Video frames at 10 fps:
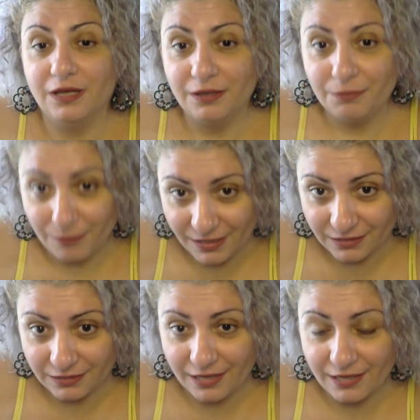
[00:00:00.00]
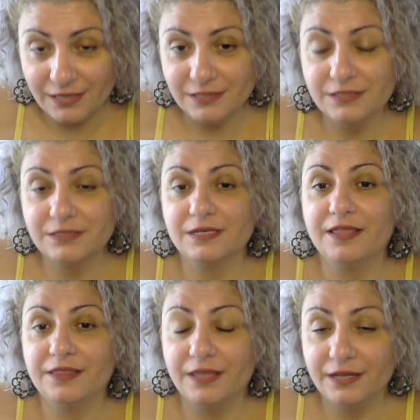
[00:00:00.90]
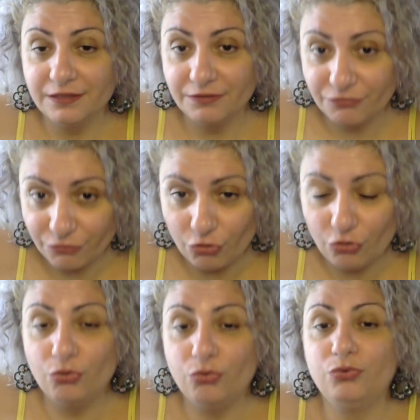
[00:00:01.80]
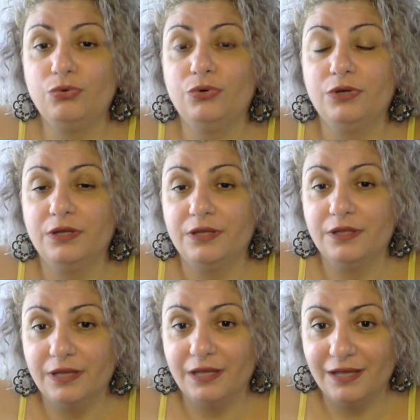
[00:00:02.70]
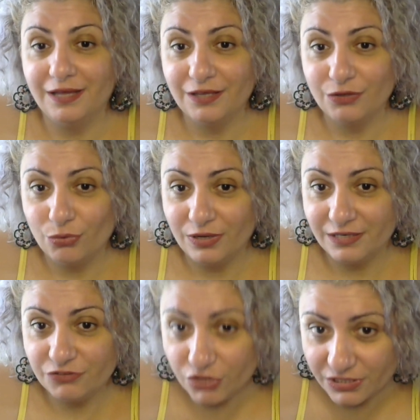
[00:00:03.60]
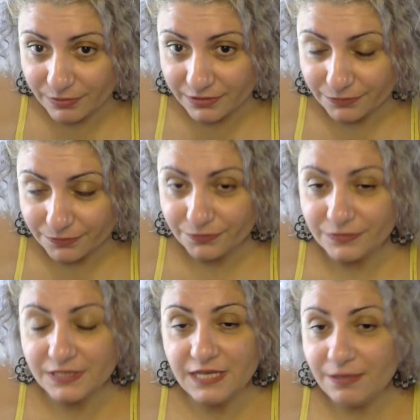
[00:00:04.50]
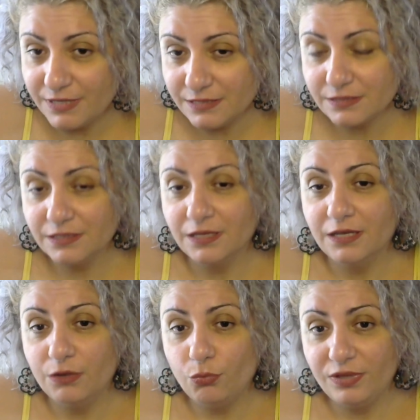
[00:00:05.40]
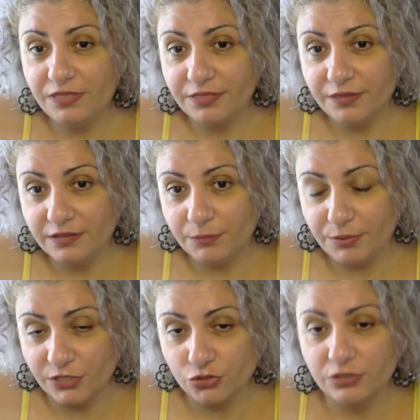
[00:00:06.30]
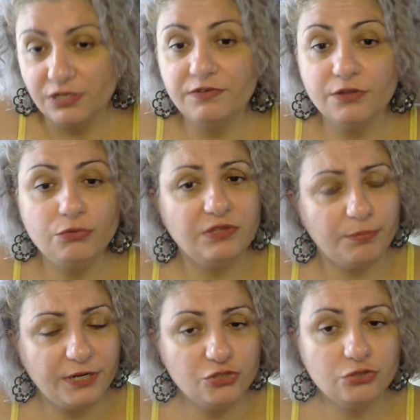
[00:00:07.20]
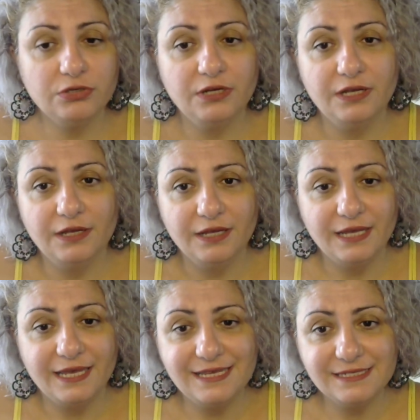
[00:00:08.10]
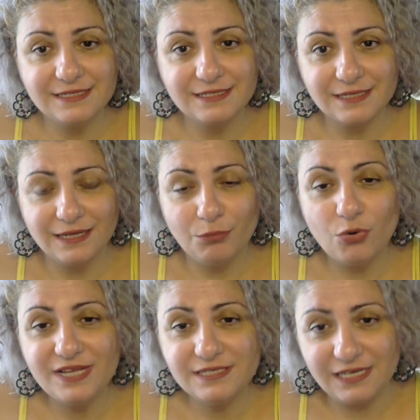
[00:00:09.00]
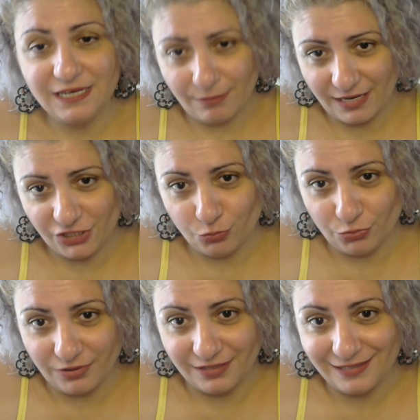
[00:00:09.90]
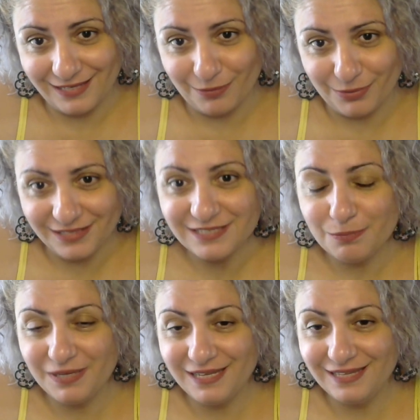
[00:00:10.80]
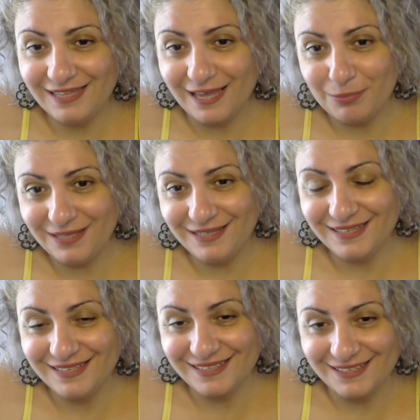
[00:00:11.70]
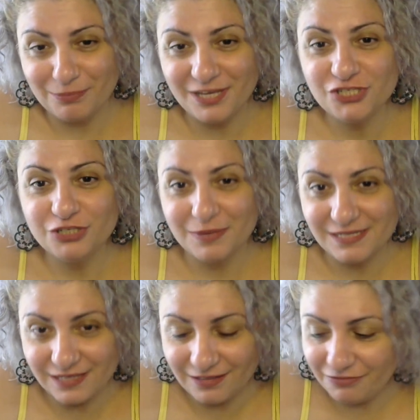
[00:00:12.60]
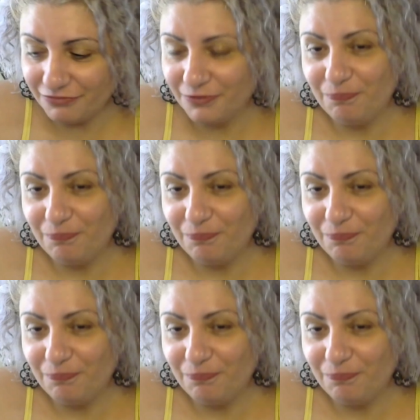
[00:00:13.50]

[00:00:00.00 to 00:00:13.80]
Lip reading: make tests, and then follow your treatment. The same is with depression, even though depression is more easily manageable than diabetes. Being a diabetic patient myself,